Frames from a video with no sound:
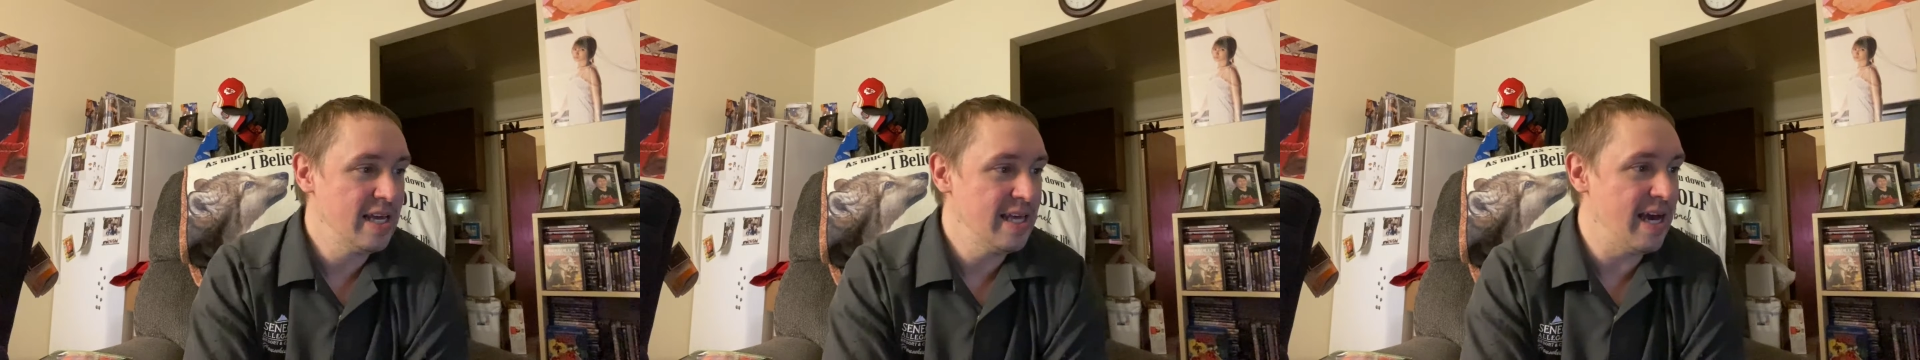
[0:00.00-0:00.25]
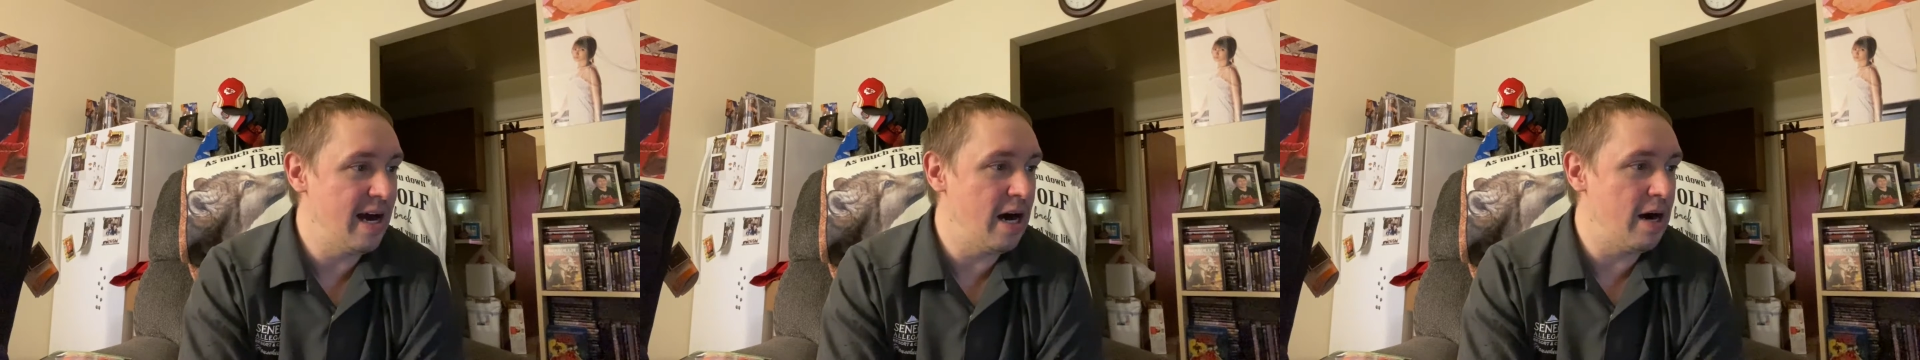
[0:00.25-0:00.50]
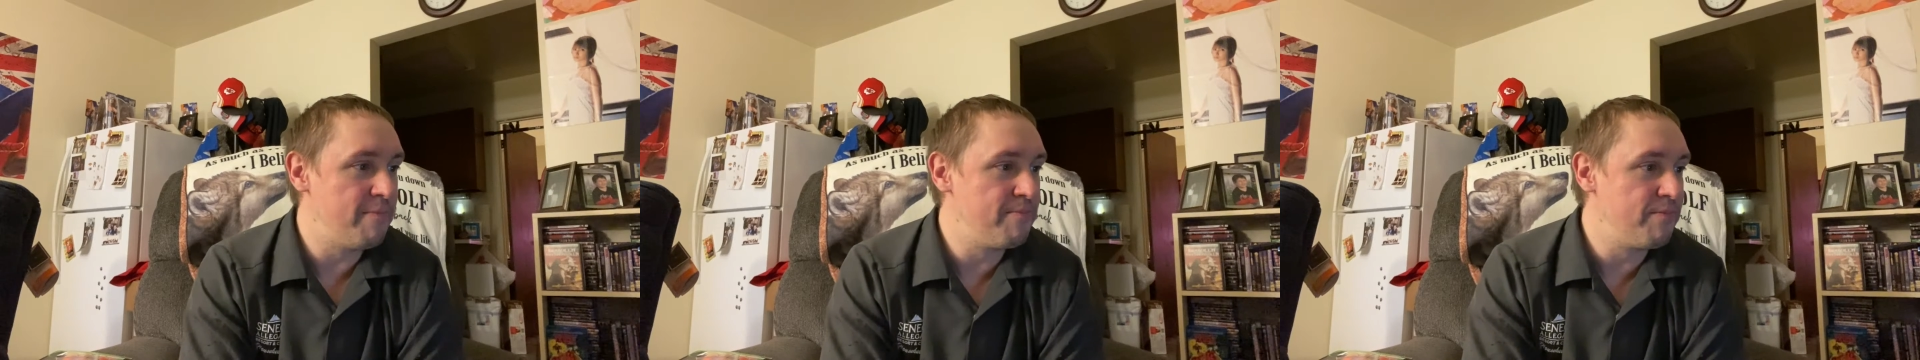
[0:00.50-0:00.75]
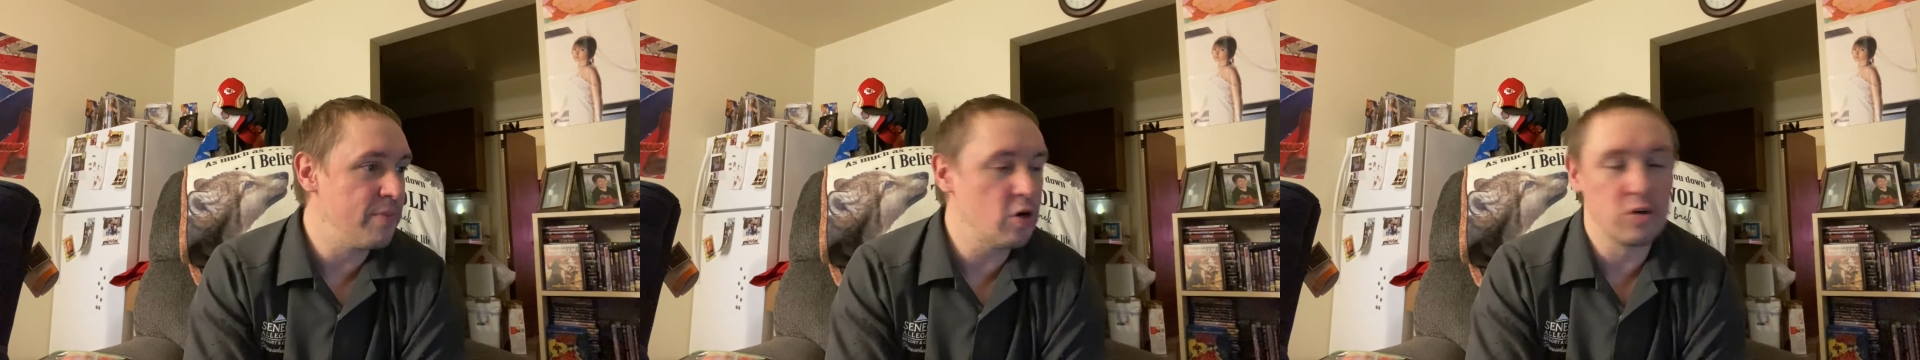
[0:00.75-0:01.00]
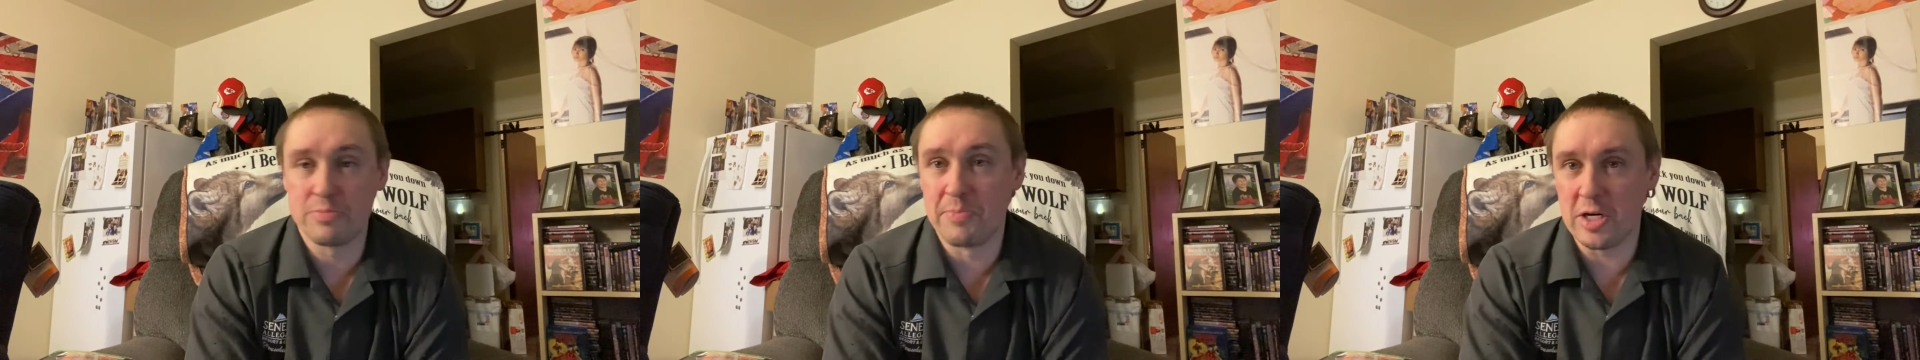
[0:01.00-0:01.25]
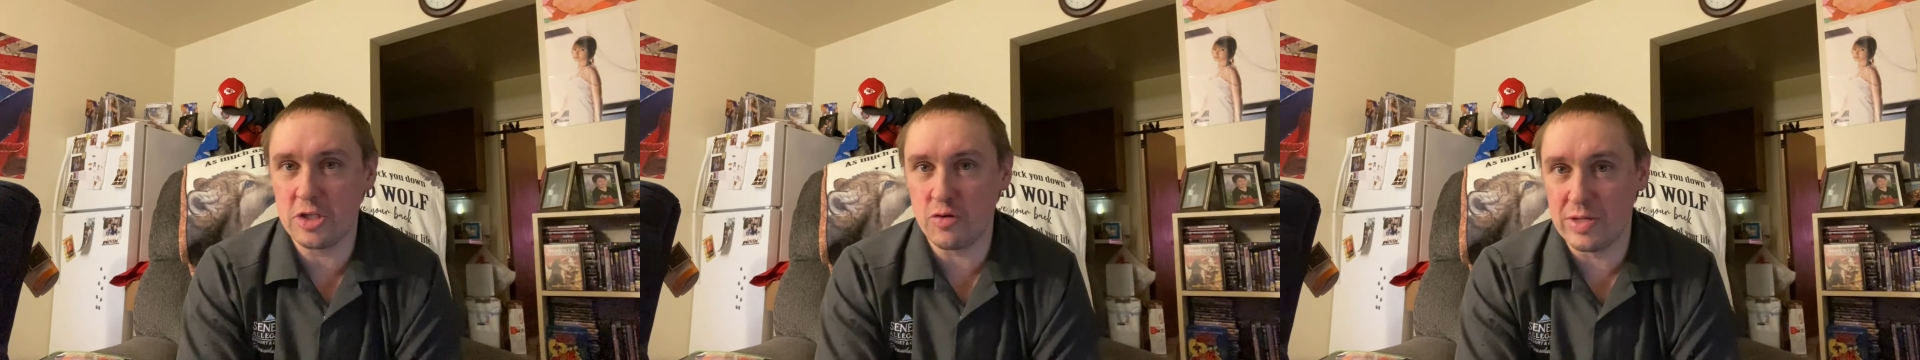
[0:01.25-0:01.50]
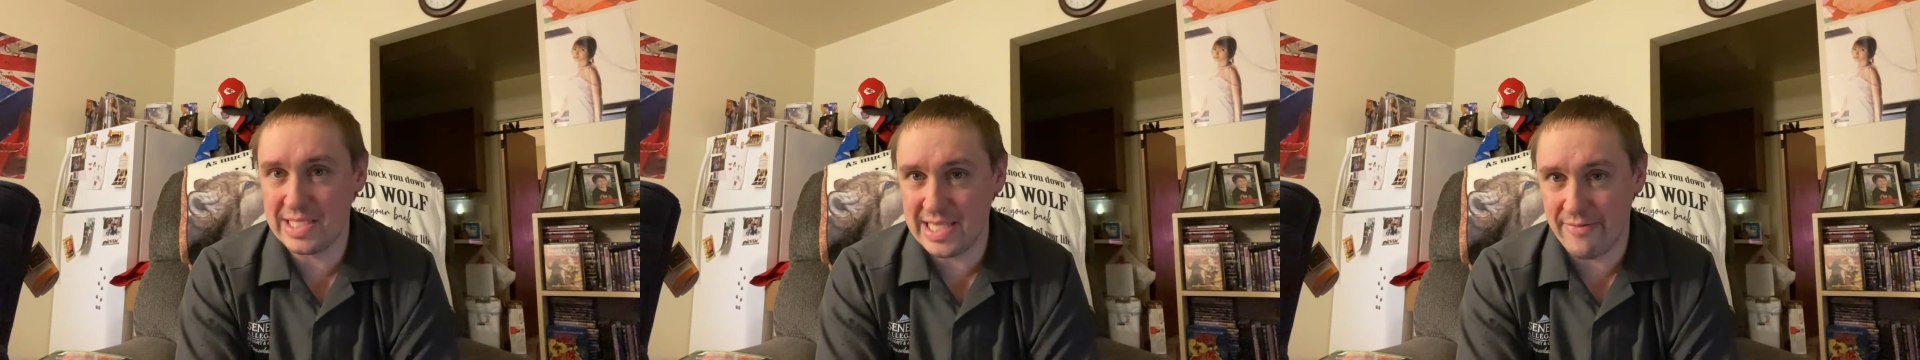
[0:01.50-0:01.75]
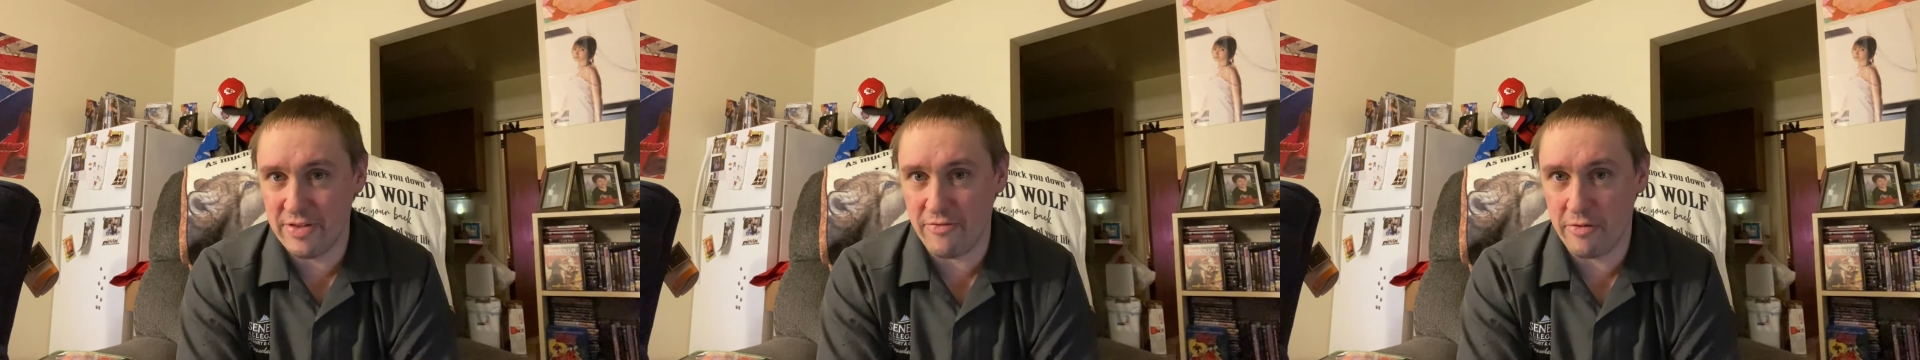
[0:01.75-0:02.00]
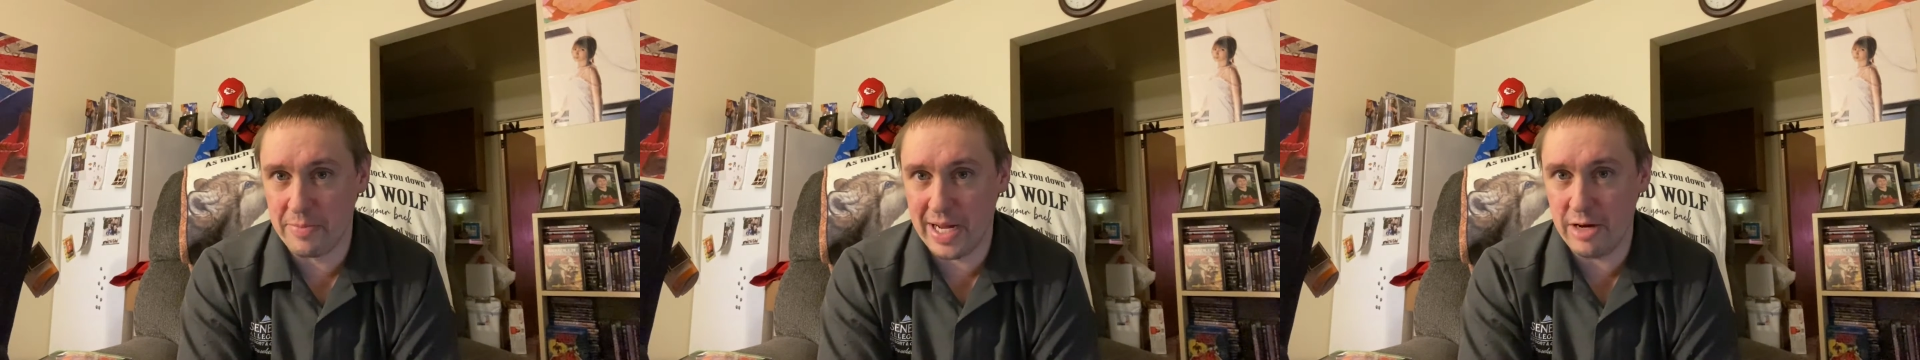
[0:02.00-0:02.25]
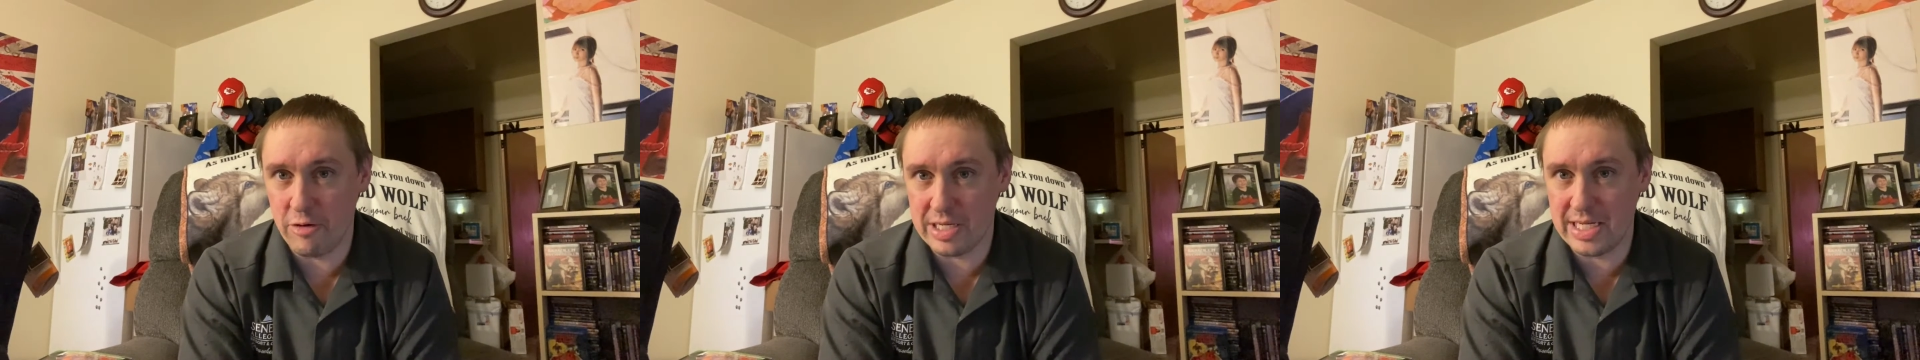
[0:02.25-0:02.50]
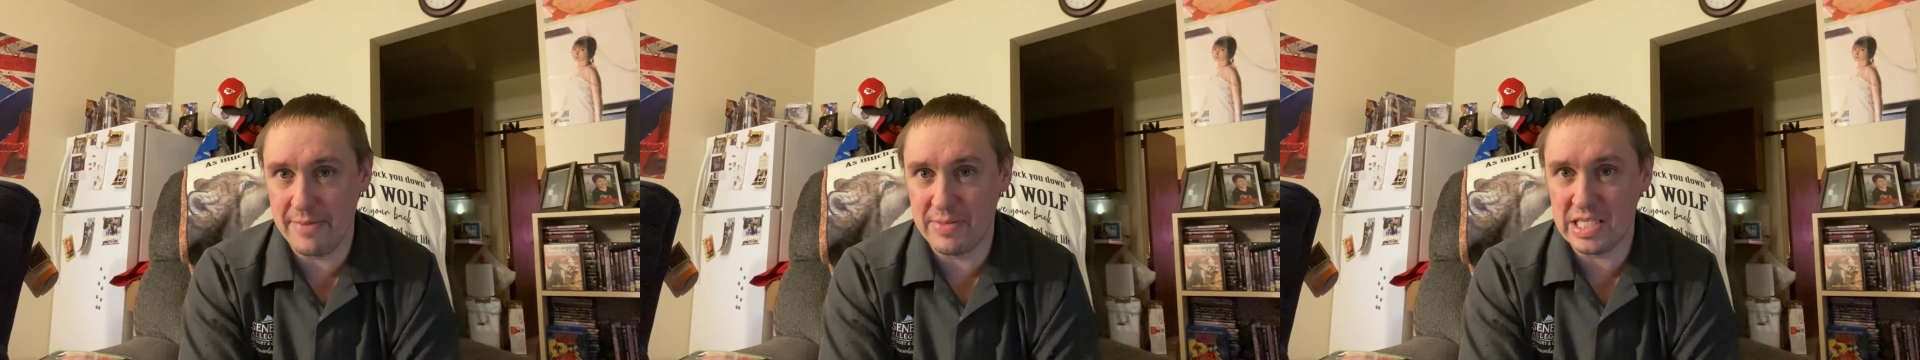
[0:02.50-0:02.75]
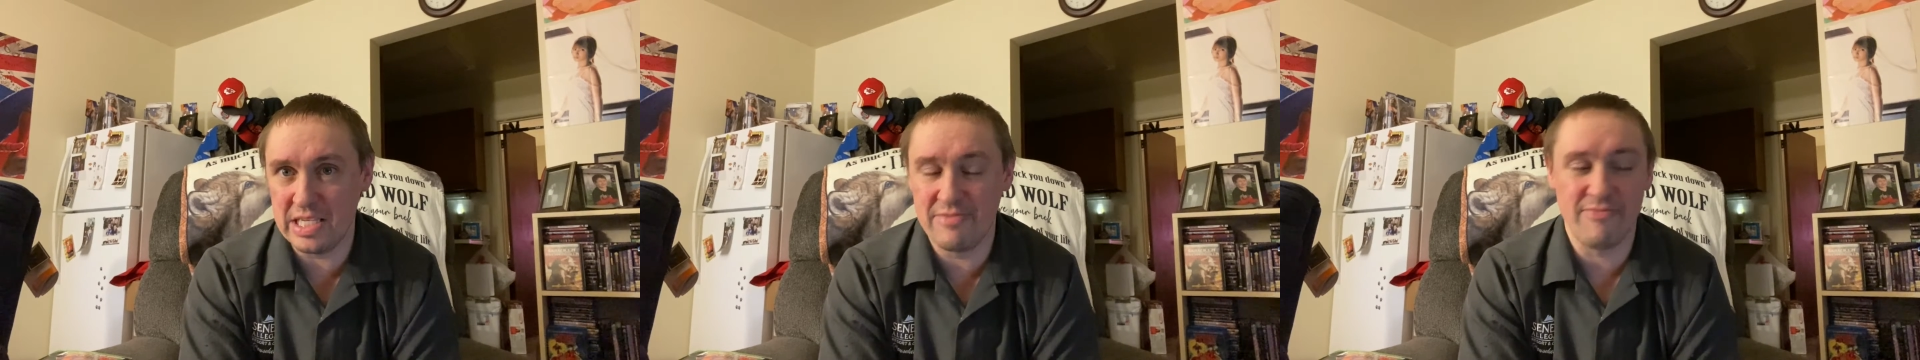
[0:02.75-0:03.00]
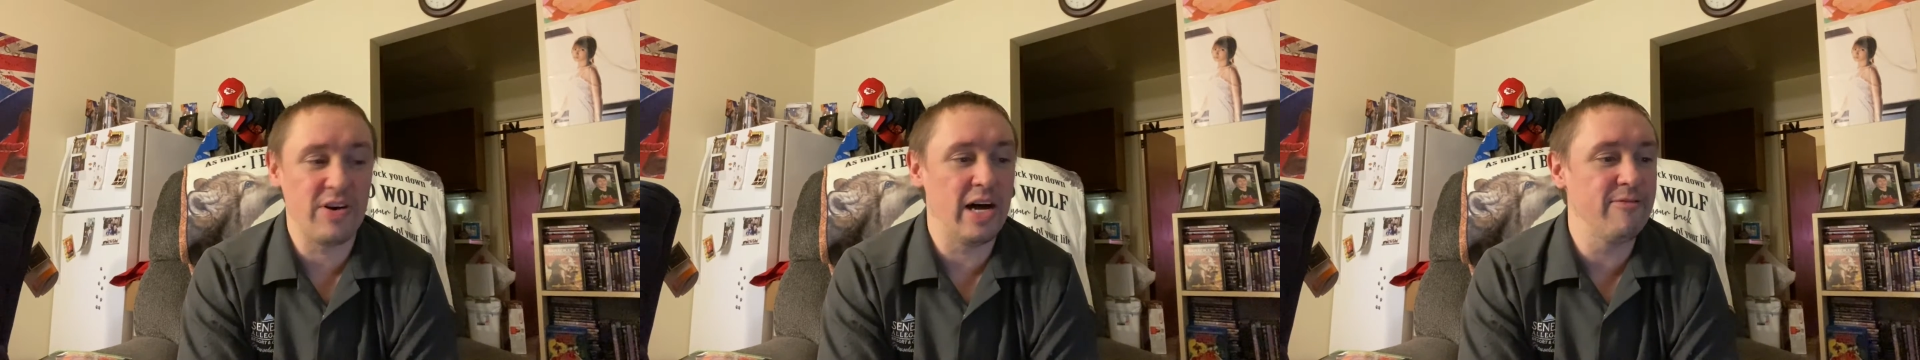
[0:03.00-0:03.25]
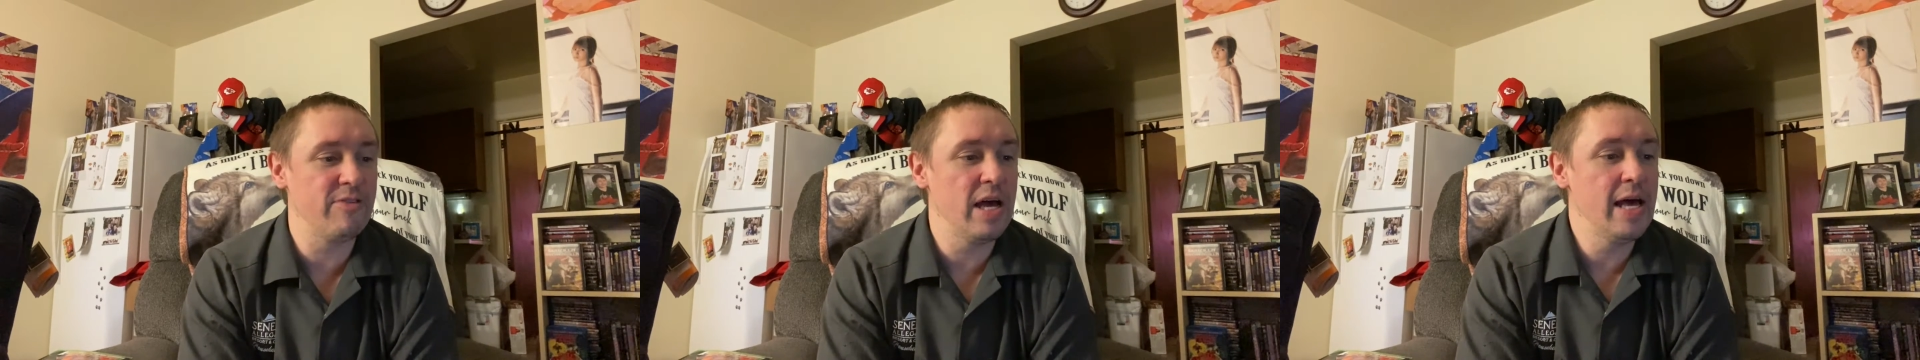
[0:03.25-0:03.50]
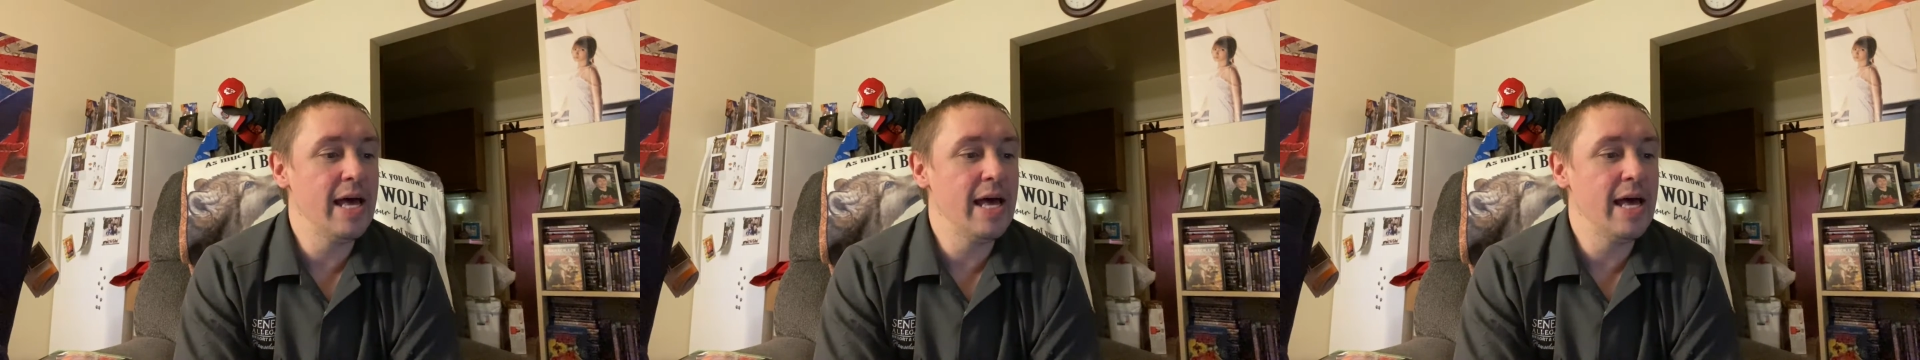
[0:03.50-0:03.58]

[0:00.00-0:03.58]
Yeah, of course, March 27th for My Hero Academia Season 5.